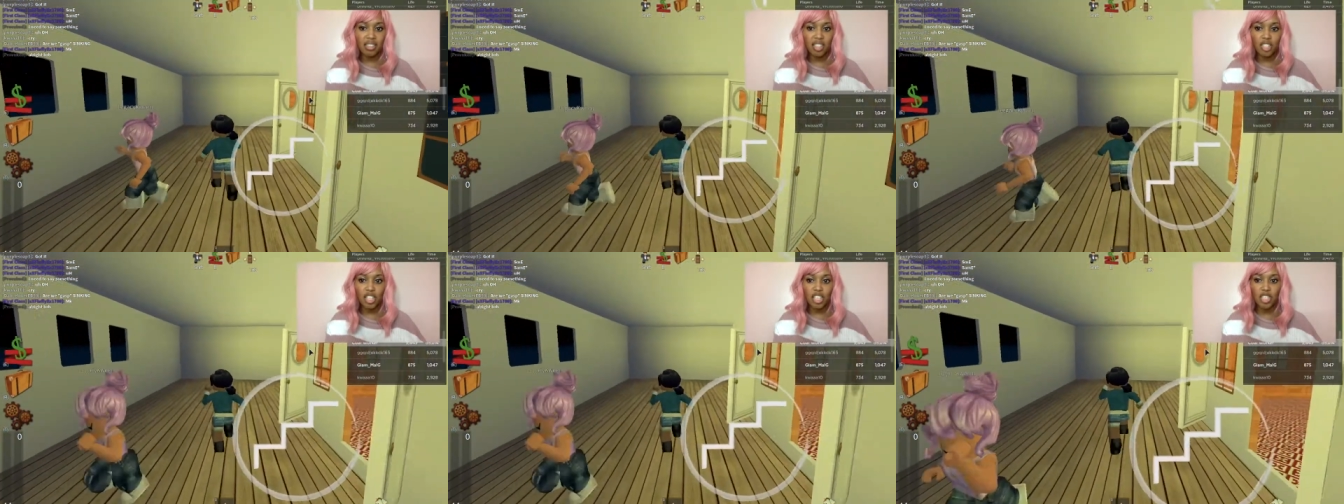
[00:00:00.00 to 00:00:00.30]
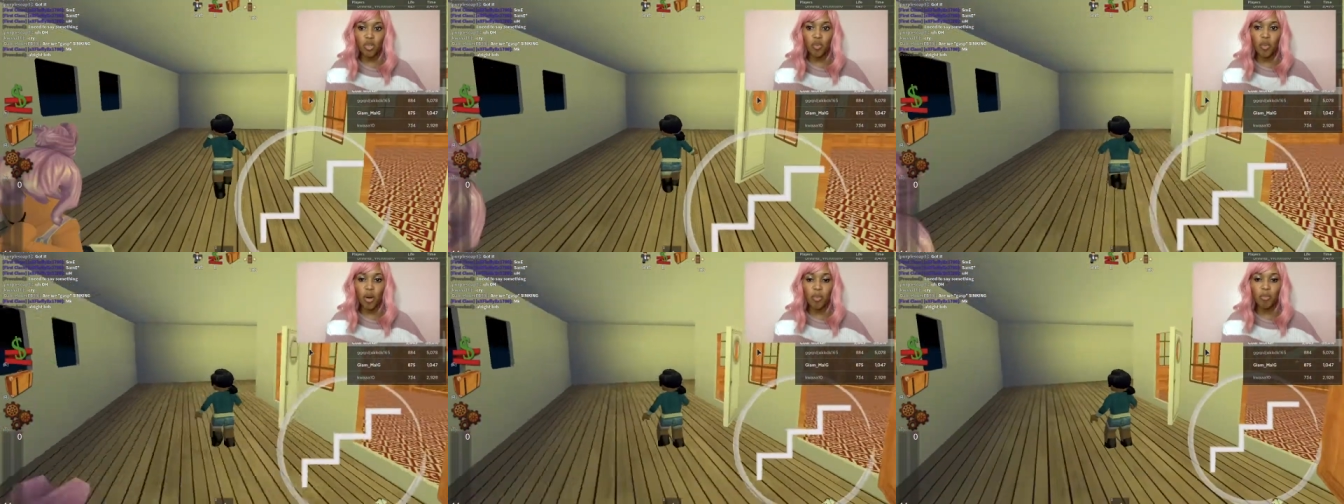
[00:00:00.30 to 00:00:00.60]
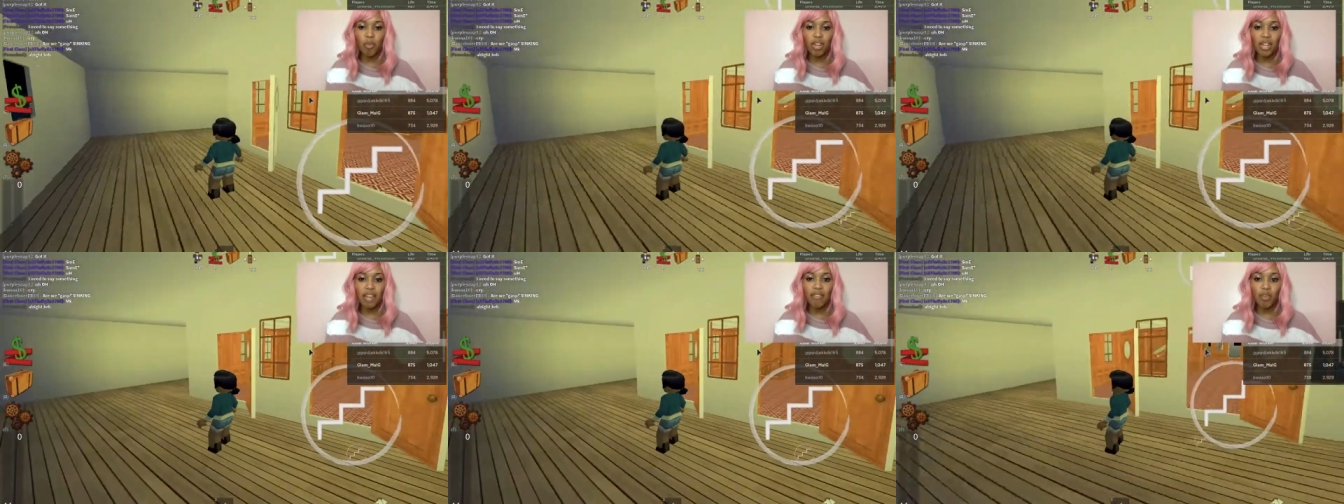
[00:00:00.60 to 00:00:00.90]
Is there one
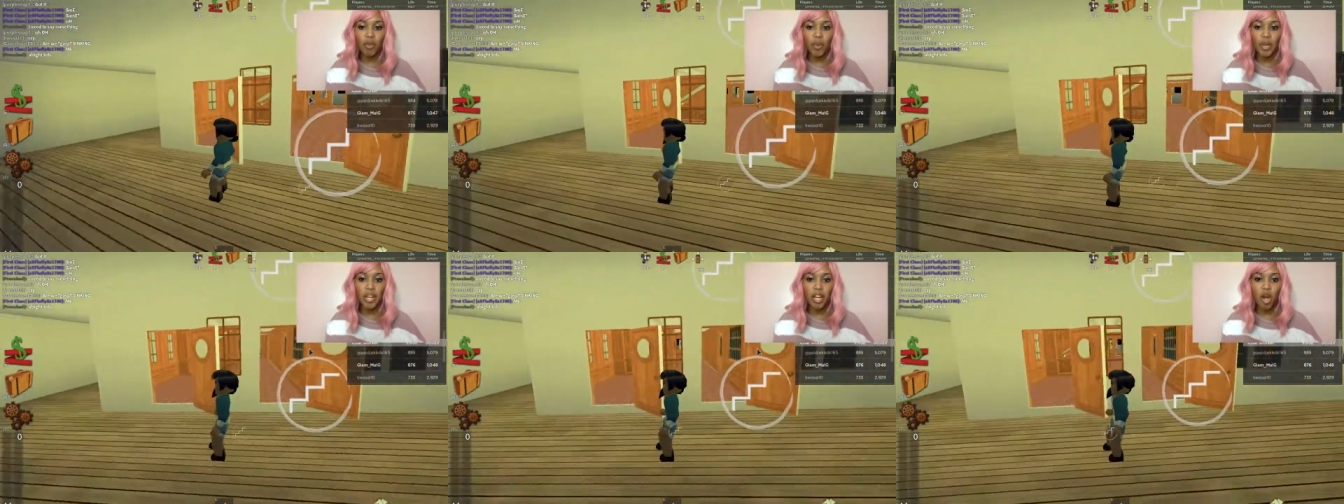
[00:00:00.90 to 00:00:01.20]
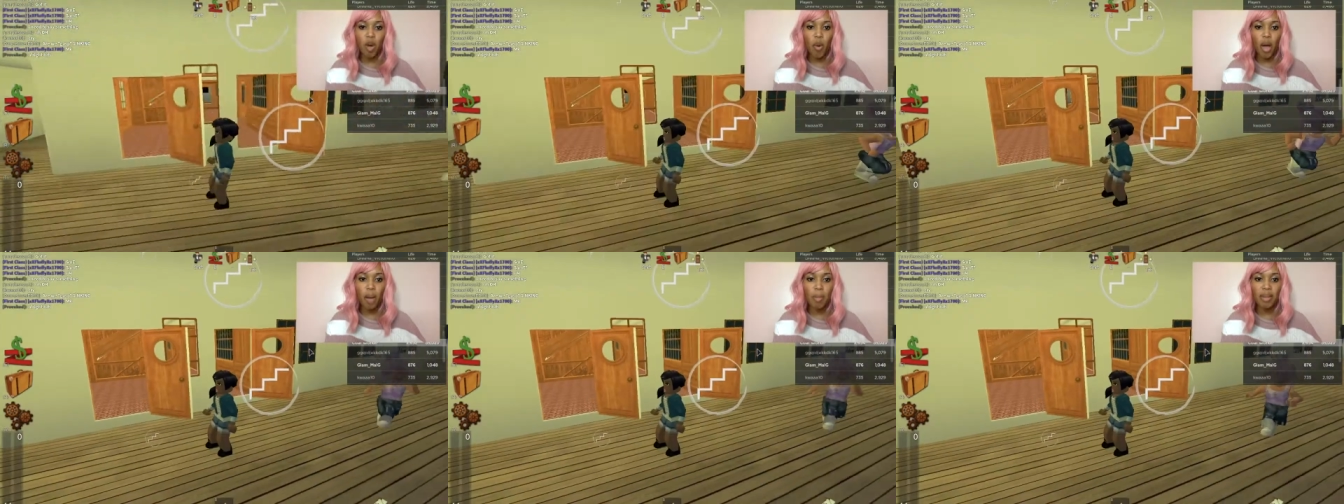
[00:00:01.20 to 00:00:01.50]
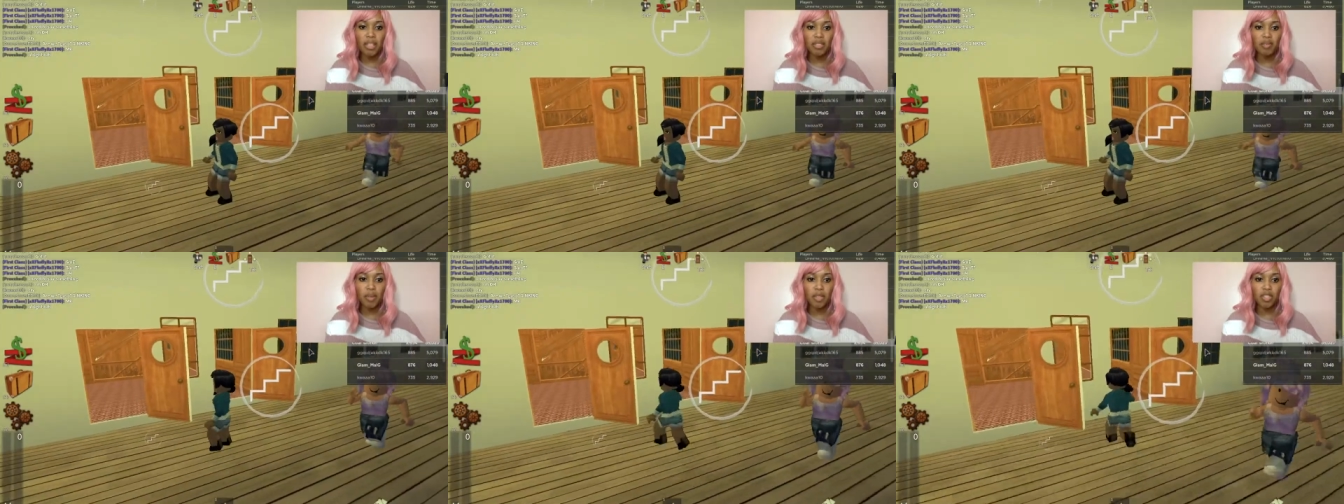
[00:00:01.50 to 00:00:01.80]
more level we can go up?
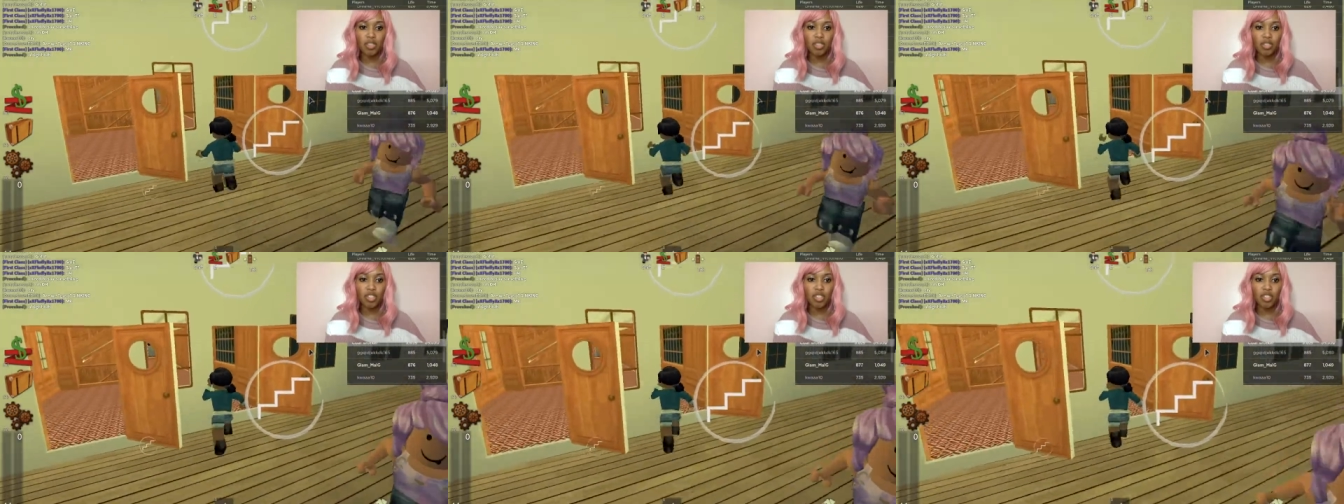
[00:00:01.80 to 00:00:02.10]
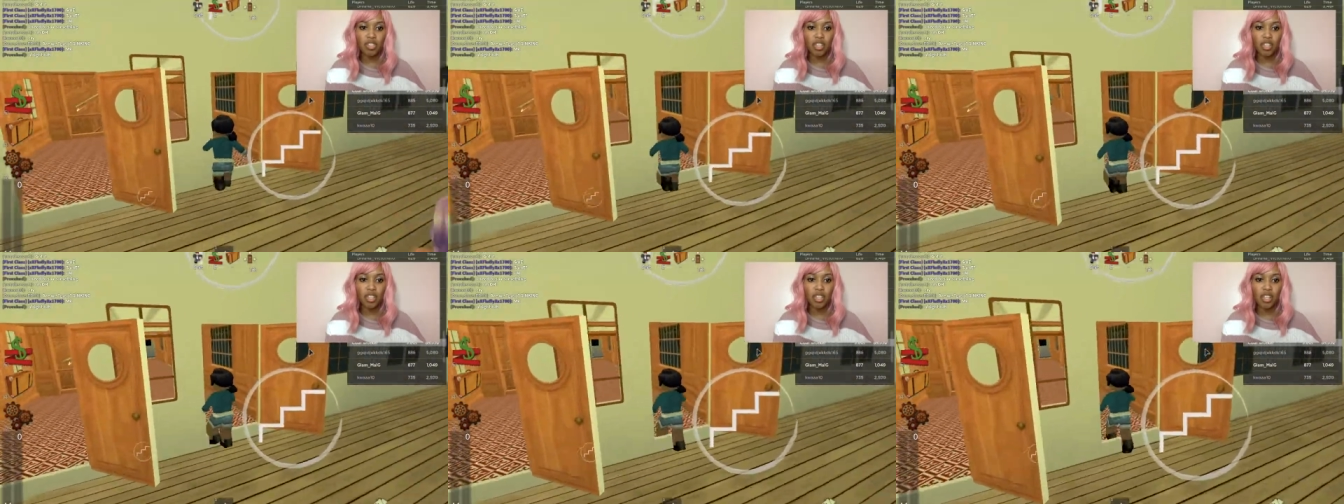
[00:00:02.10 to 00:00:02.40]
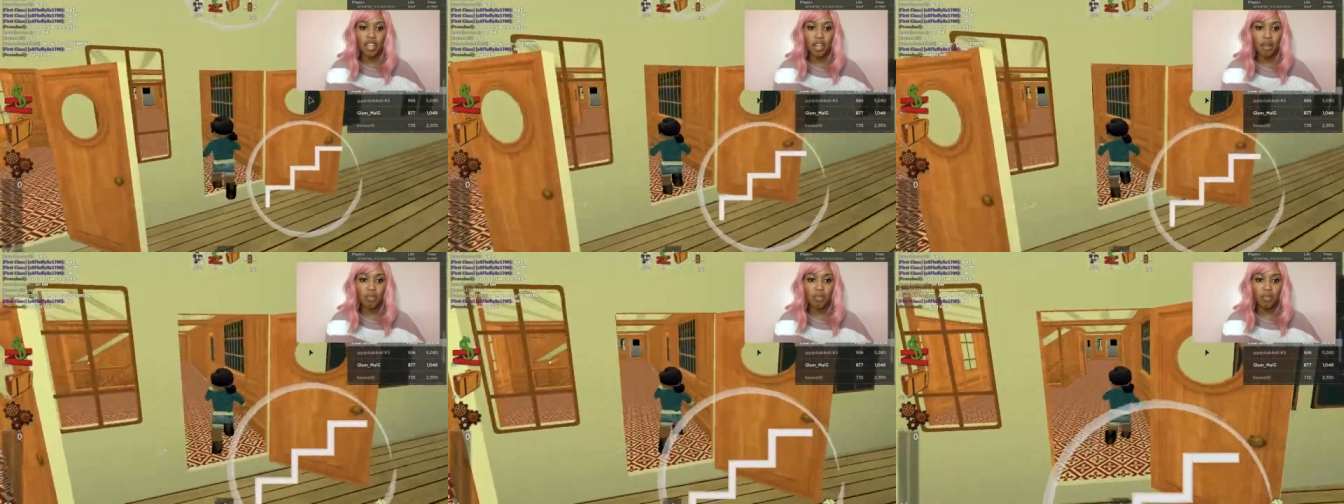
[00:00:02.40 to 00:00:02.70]
Let's make sure there's nothing
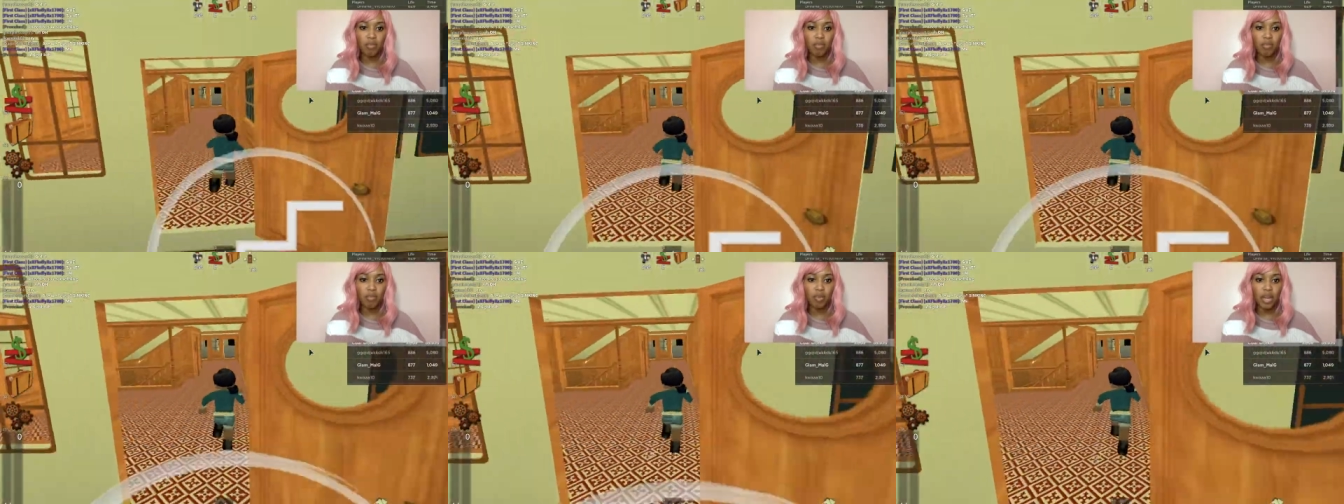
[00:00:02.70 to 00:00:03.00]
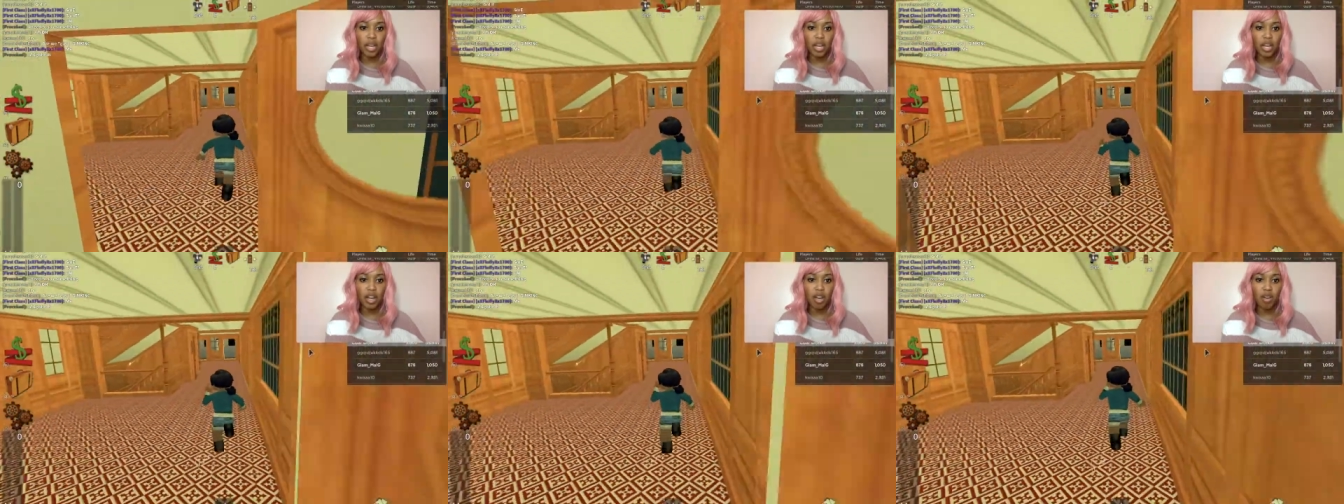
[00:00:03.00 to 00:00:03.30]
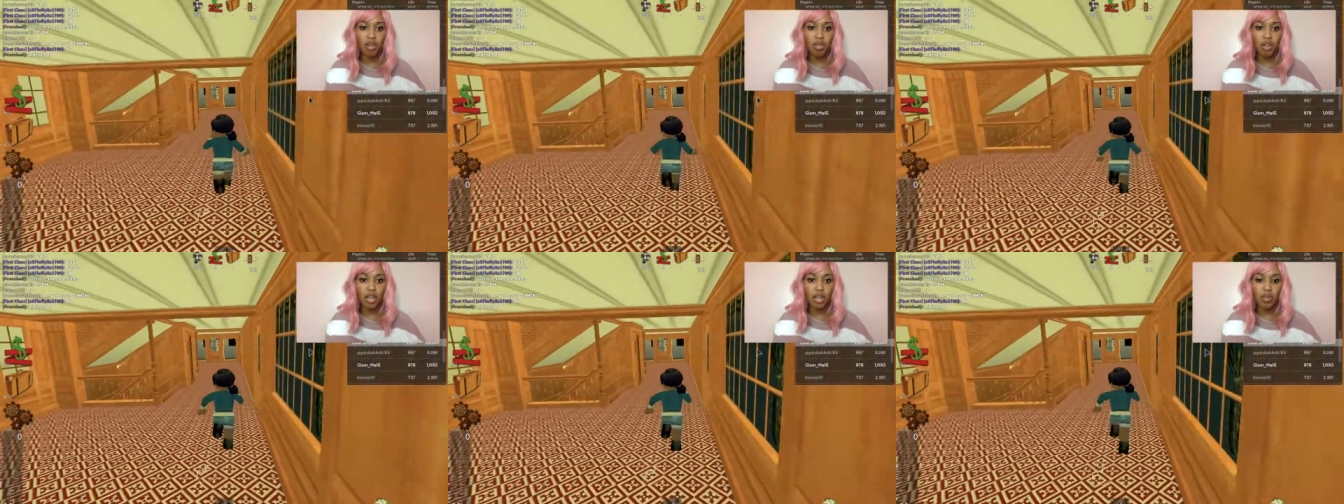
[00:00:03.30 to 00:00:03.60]
up we can
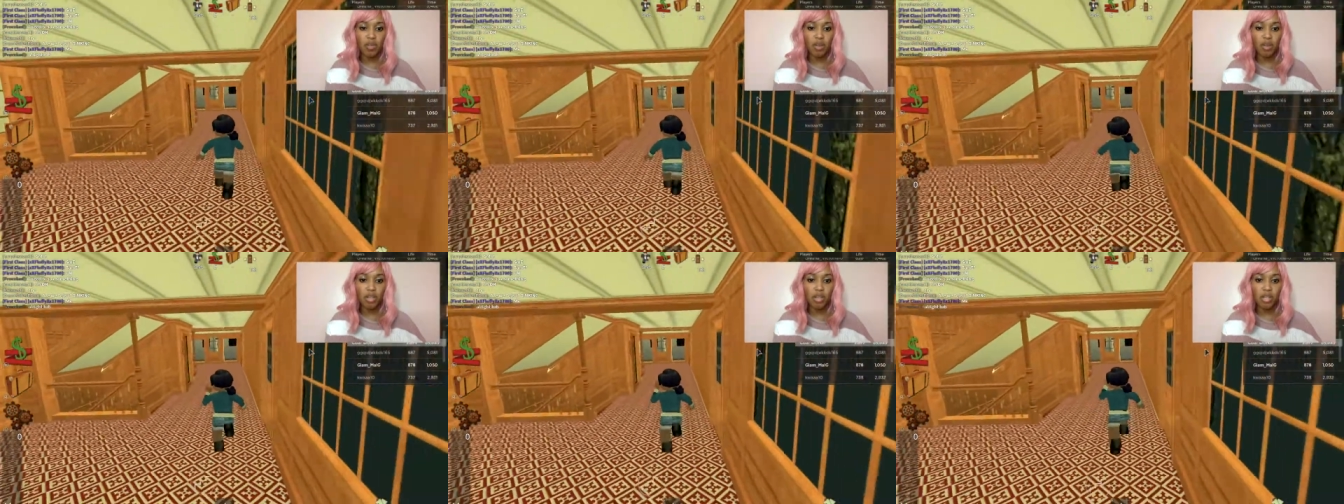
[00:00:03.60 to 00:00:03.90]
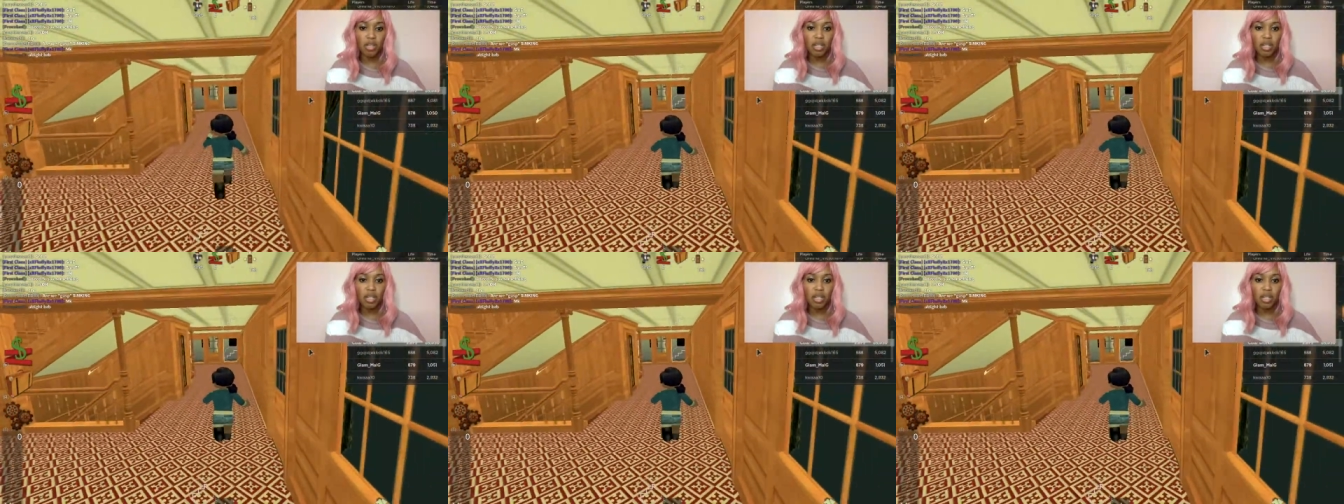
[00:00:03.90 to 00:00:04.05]
go anymore.